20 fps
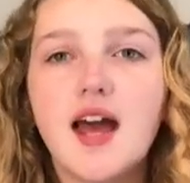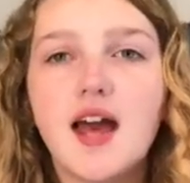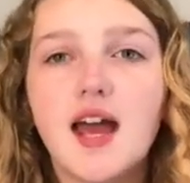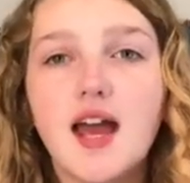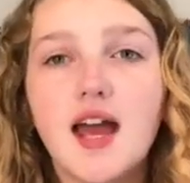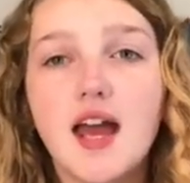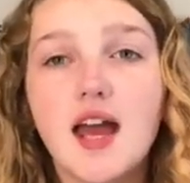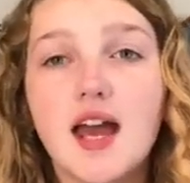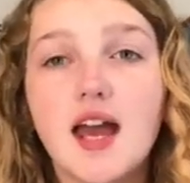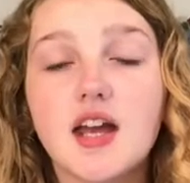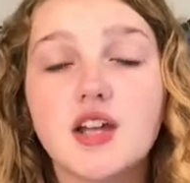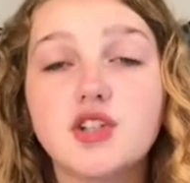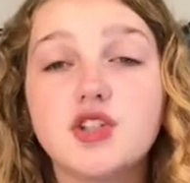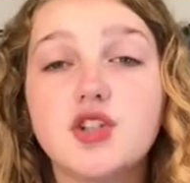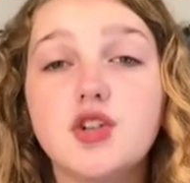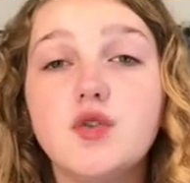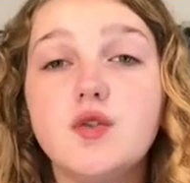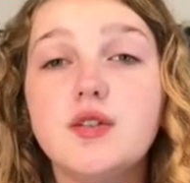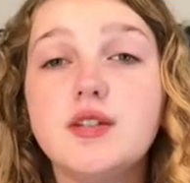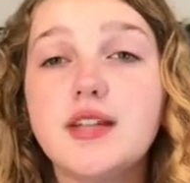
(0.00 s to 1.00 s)
and
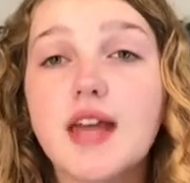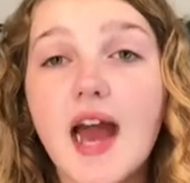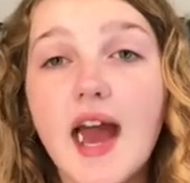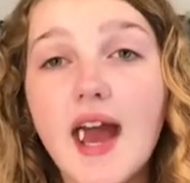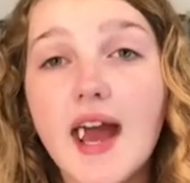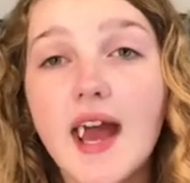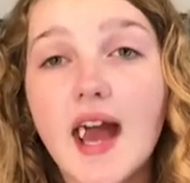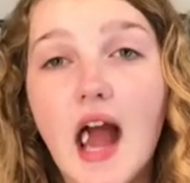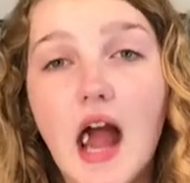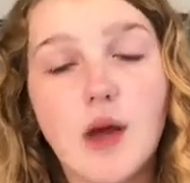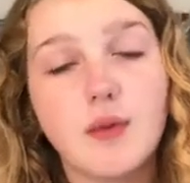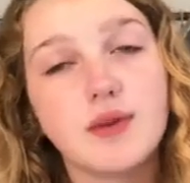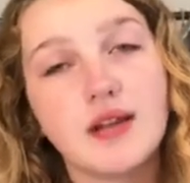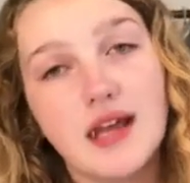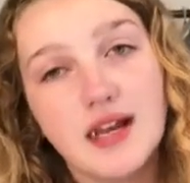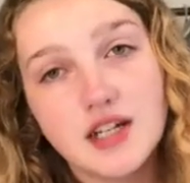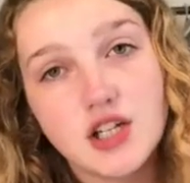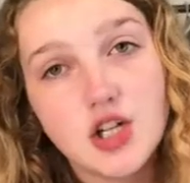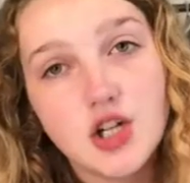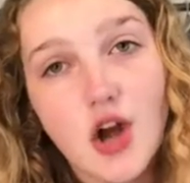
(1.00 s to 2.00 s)
today I would
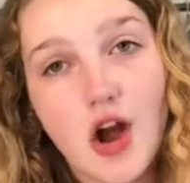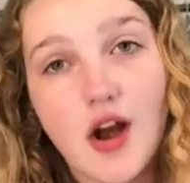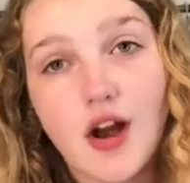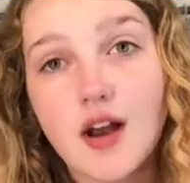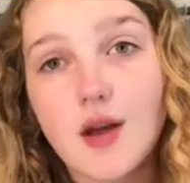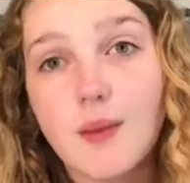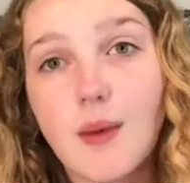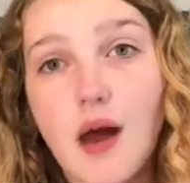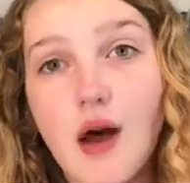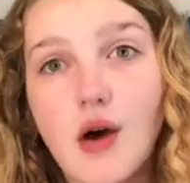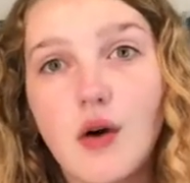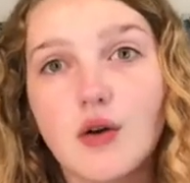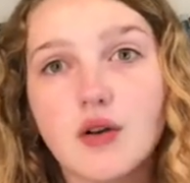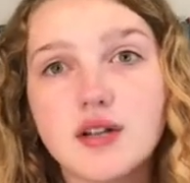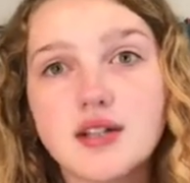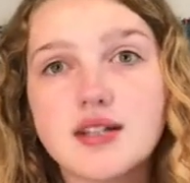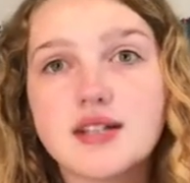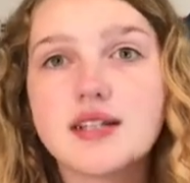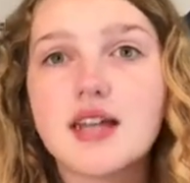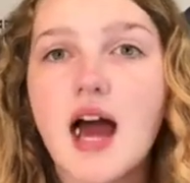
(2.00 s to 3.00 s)
like to talk about
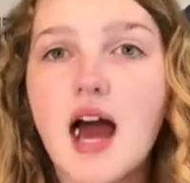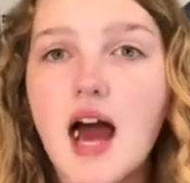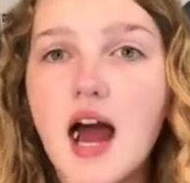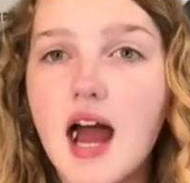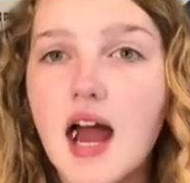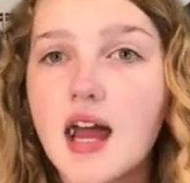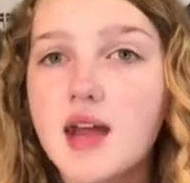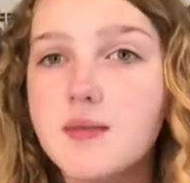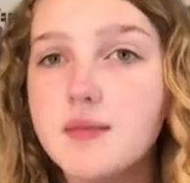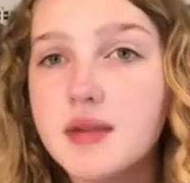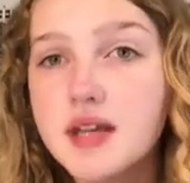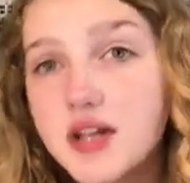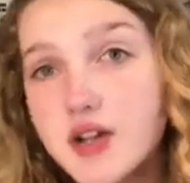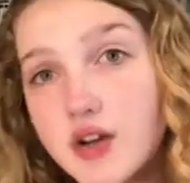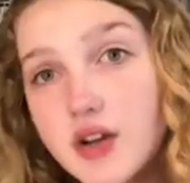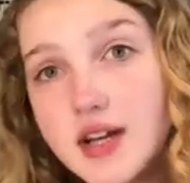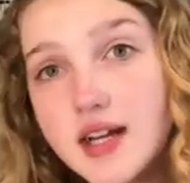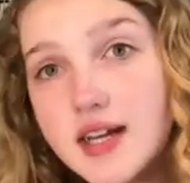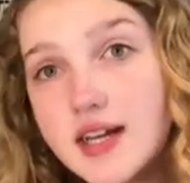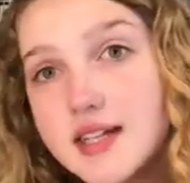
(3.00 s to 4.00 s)
time
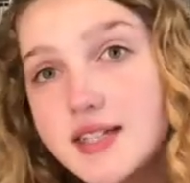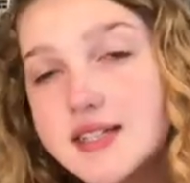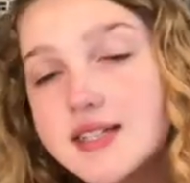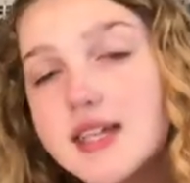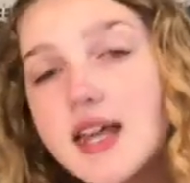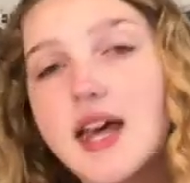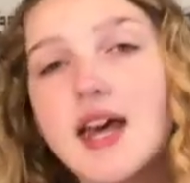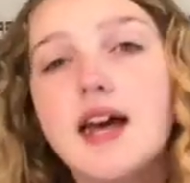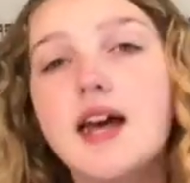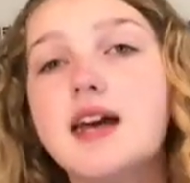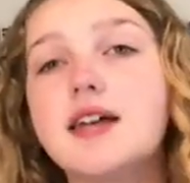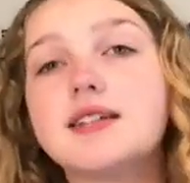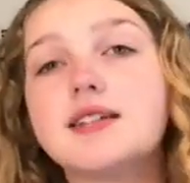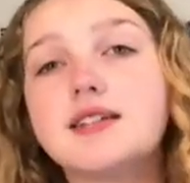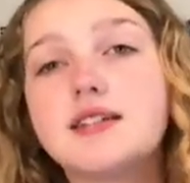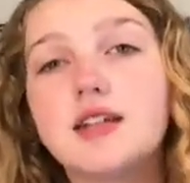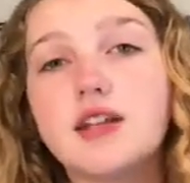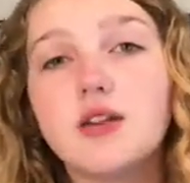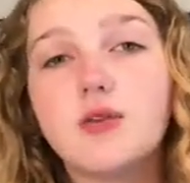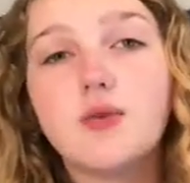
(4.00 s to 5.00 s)
periods,
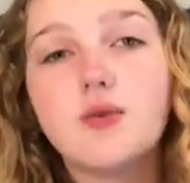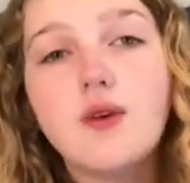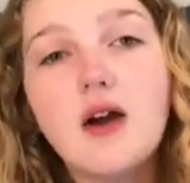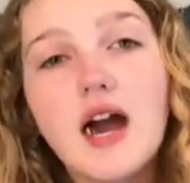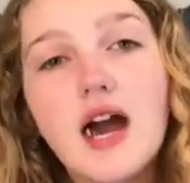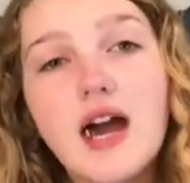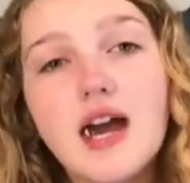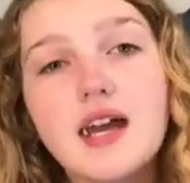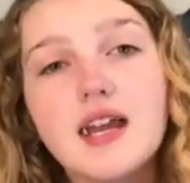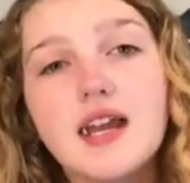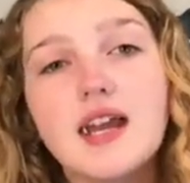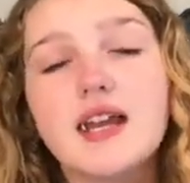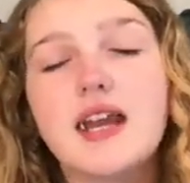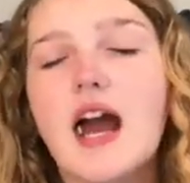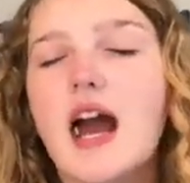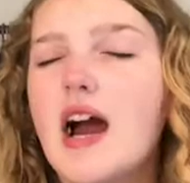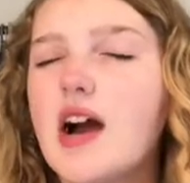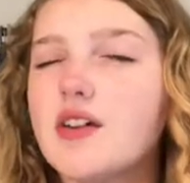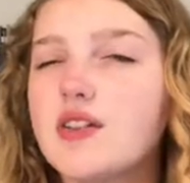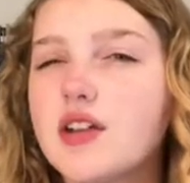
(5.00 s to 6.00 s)
silhouette, and
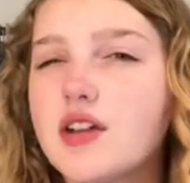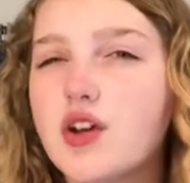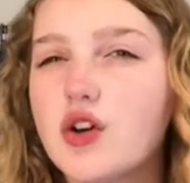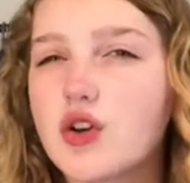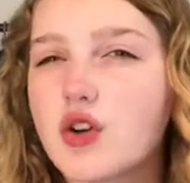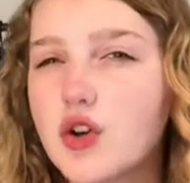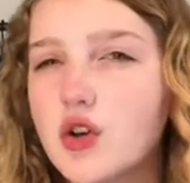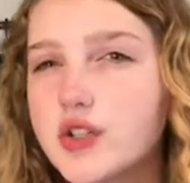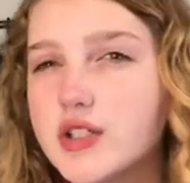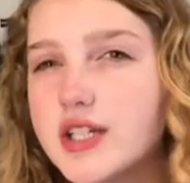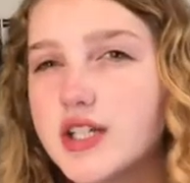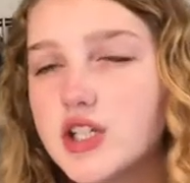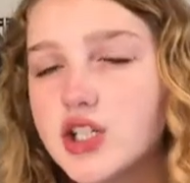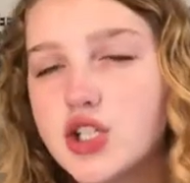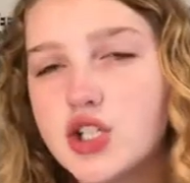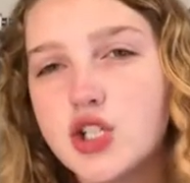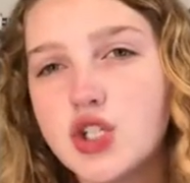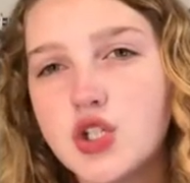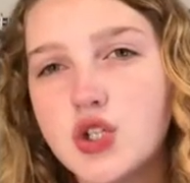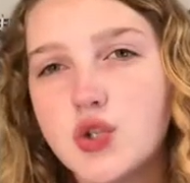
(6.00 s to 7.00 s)
how that all goes
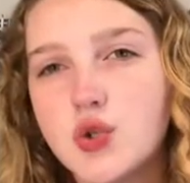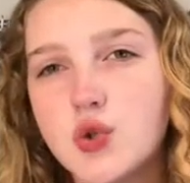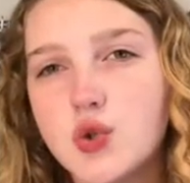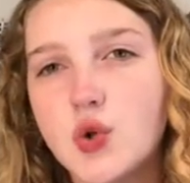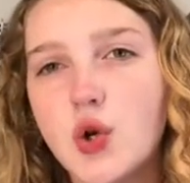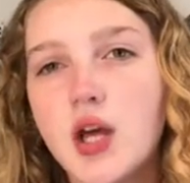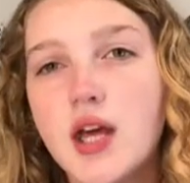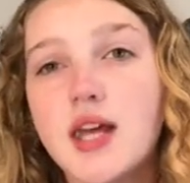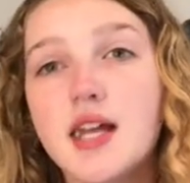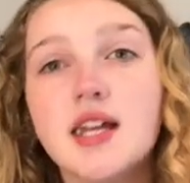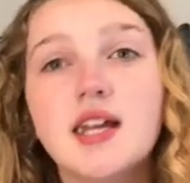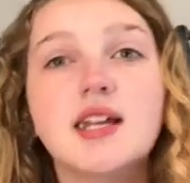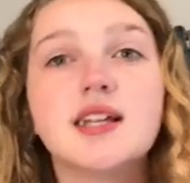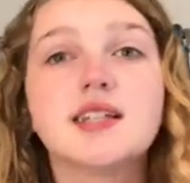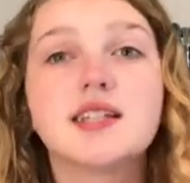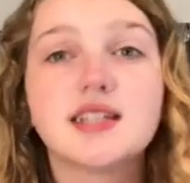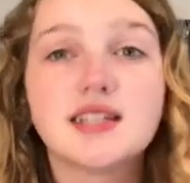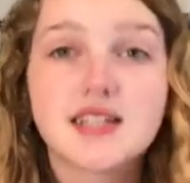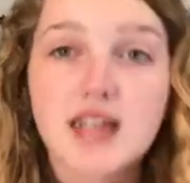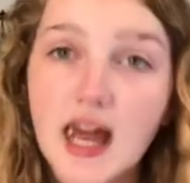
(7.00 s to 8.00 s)
into
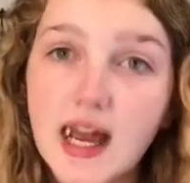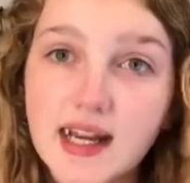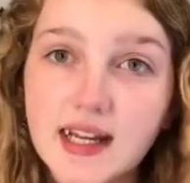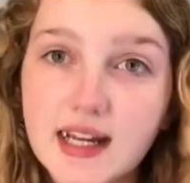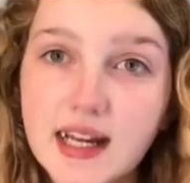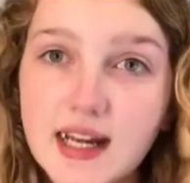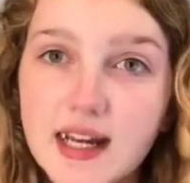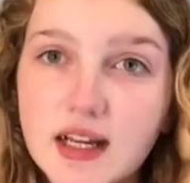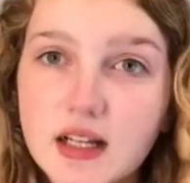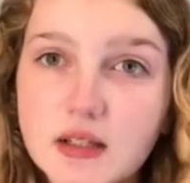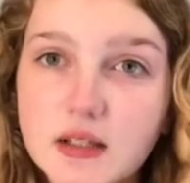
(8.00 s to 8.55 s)
designing.